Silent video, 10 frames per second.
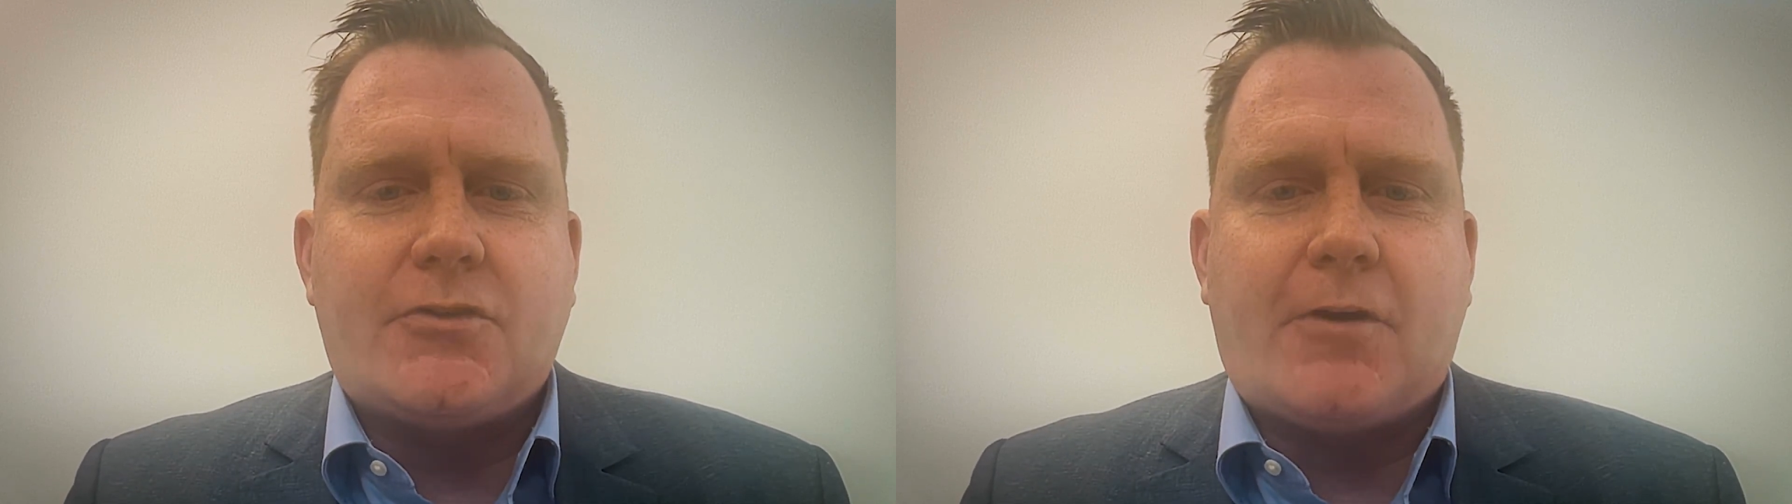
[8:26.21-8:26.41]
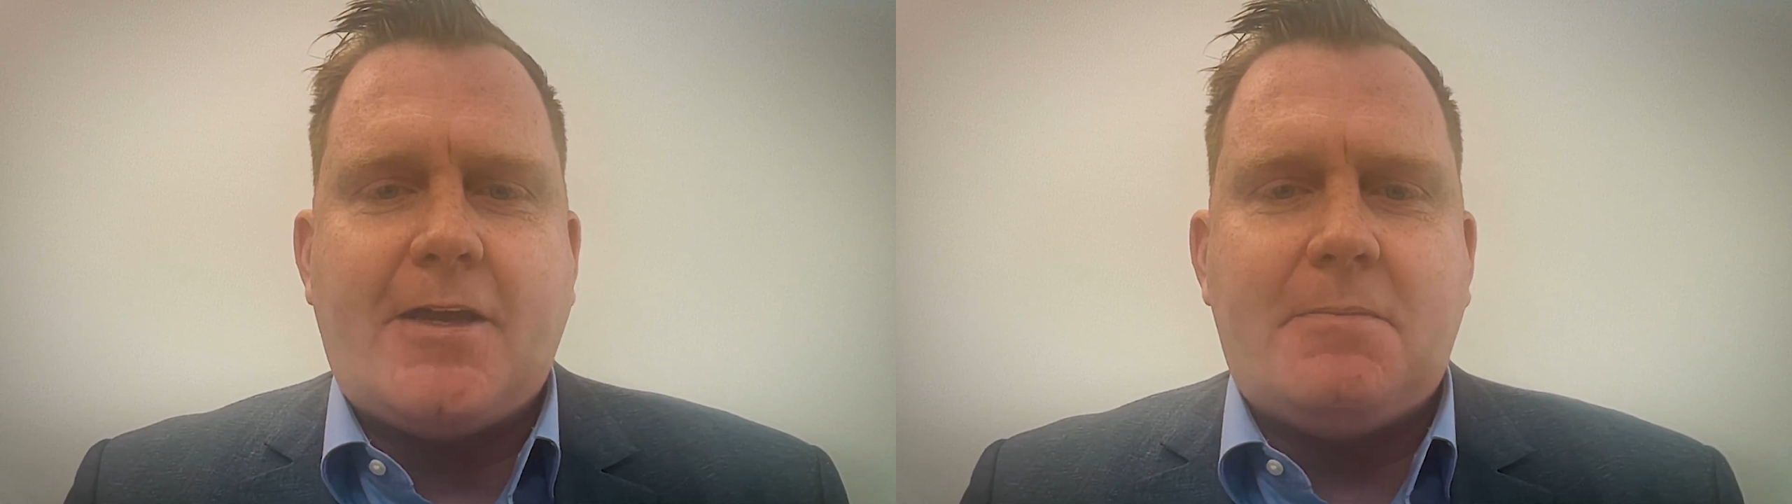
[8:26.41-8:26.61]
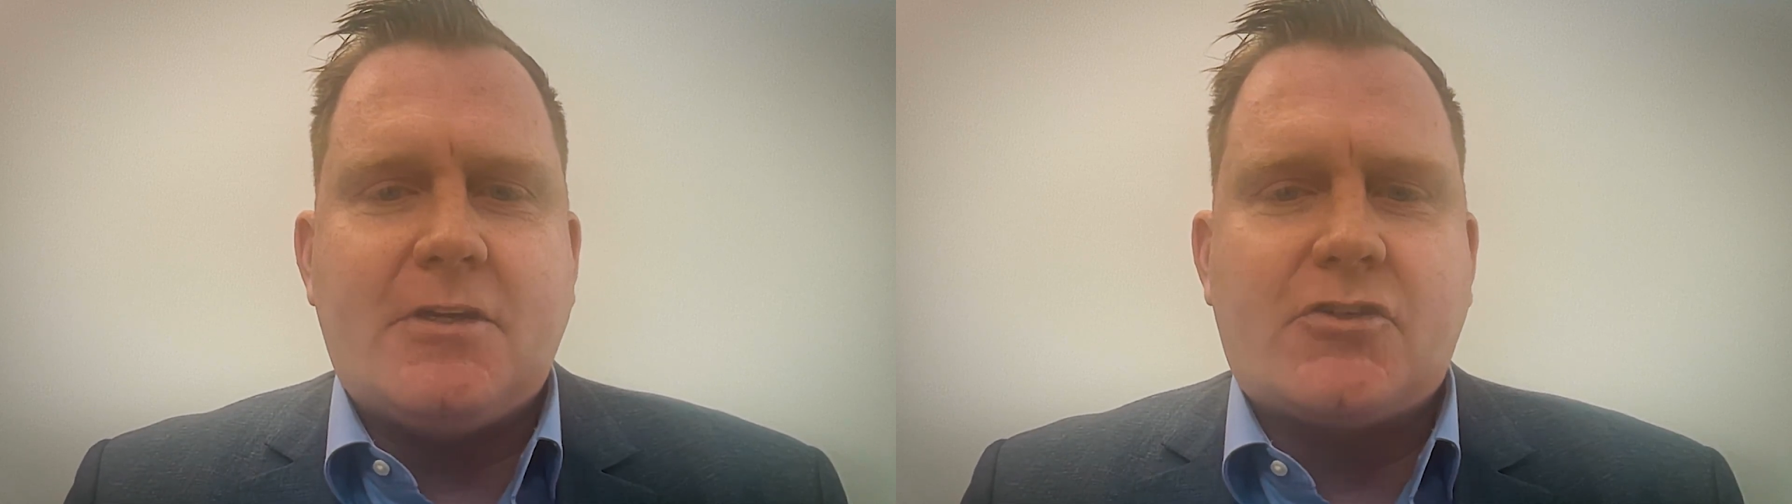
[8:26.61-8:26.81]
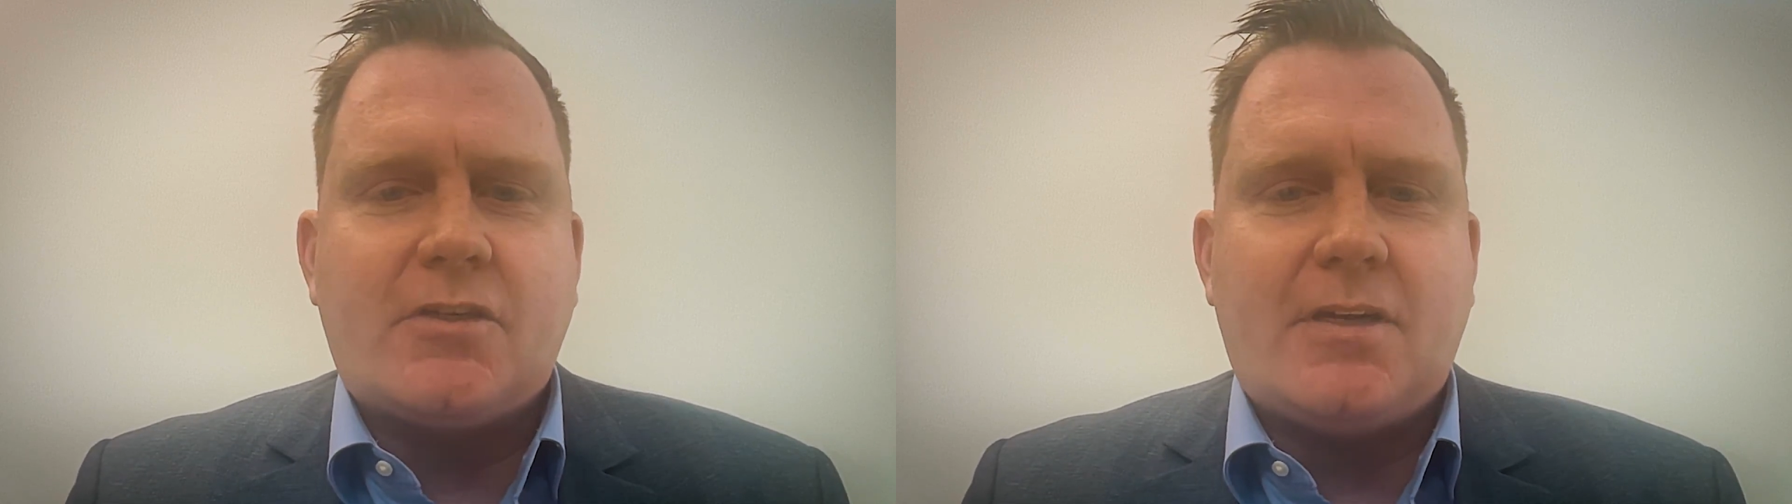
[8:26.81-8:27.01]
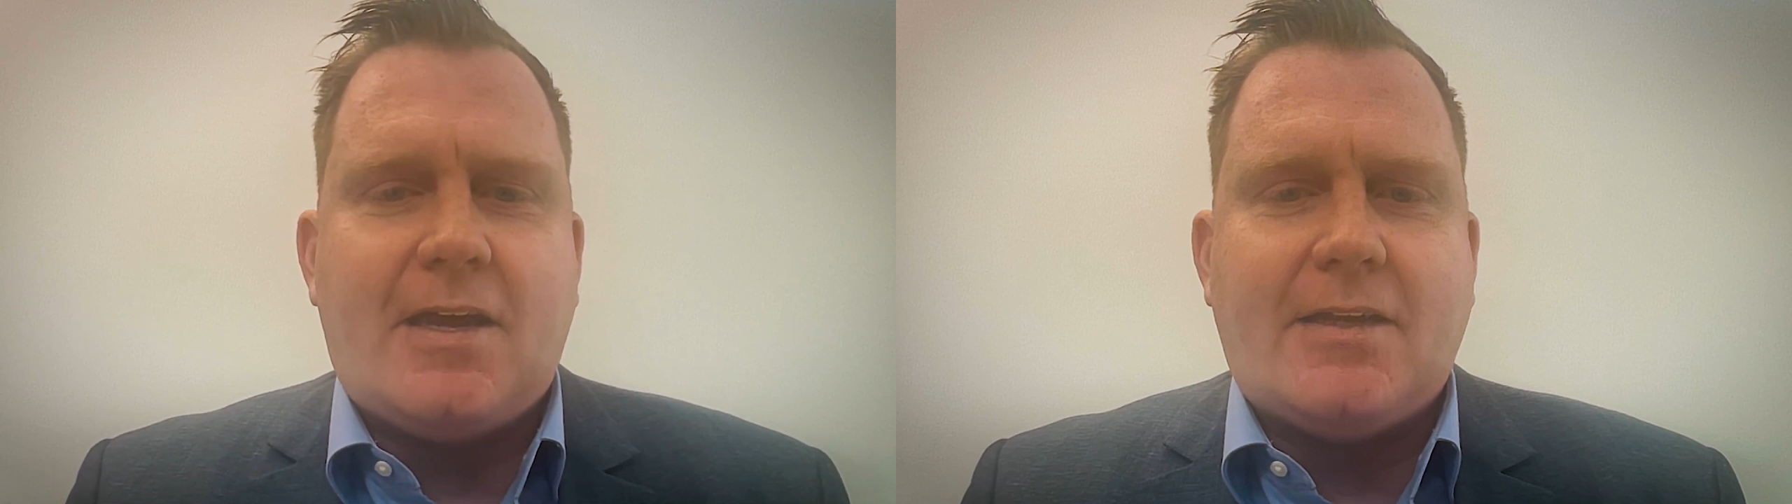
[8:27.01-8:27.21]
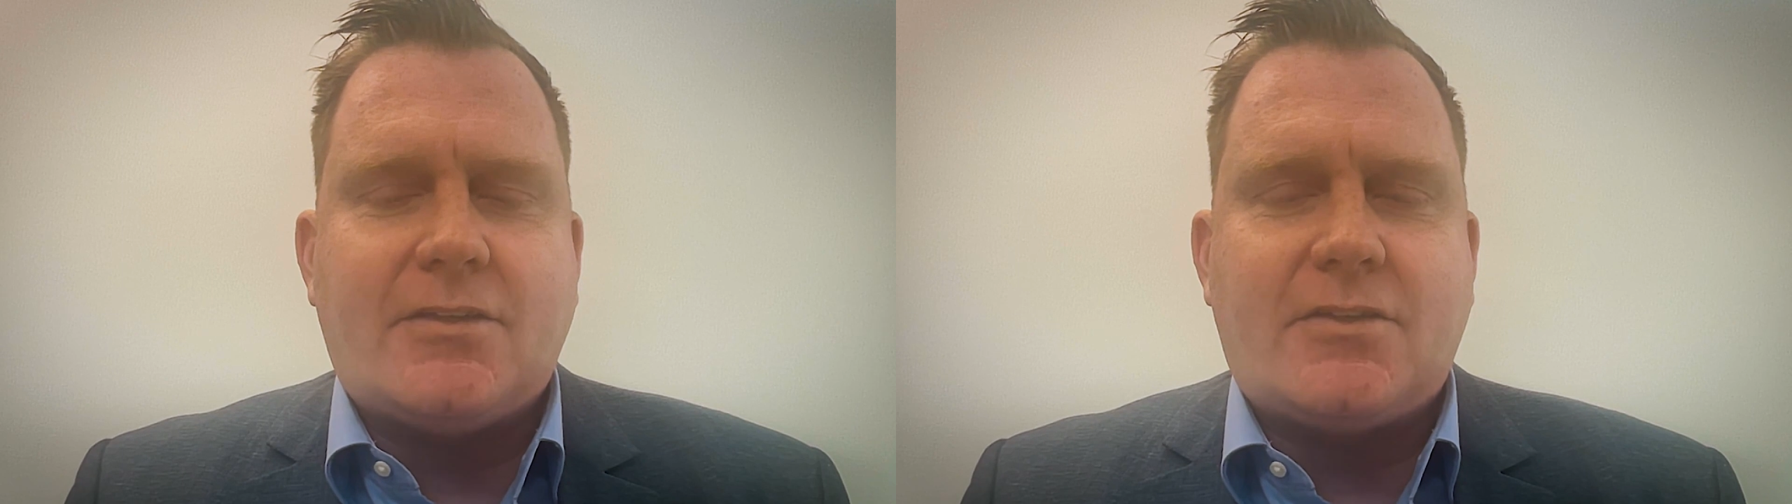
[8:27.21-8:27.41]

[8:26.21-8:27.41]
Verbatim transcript: trade mission and